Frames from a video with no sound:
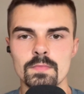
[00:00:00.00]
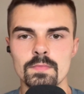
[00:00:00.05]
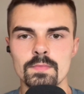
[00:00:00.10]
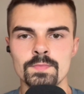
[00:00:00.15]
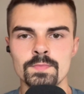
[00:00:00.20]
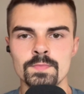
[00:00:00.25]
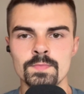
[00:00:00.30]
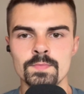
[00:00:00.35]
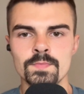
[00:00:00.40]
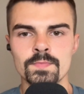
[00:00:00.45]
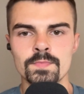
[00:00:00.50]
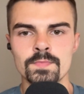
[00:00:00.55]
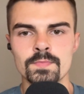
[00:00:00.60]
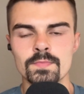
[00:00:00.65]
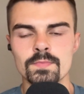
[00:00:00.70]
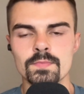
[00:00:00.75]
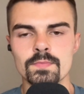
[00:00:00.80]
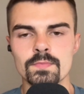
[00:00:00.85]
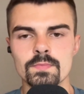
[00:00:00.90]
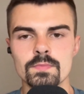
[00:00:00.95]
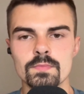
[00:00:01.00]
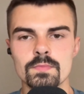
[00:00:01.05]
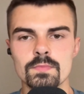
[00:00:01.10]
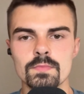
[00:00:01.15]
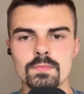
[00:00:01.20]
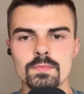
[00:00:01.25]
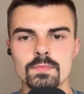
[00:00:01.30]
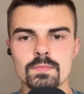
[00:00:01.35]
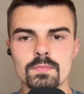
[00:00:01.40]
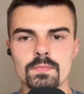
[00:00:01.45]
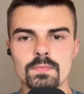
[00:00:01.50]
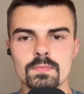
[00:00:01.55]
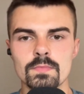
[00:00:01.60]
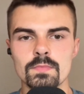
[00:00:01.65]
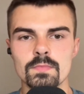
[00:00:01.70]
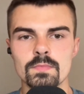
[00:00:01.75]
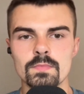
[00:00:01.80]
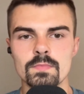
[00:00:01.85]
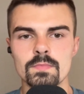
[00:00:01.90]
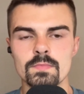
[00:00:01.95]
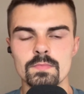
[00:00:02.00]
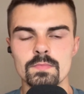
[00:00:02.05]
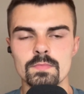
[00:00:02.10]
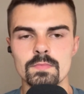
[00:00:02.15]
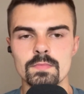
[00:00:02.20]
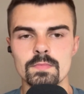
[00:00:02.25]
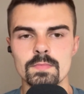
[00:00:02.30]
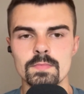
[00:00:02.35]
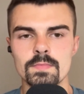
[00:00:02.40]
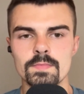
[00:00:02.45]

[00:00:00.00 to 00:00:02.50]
(silent)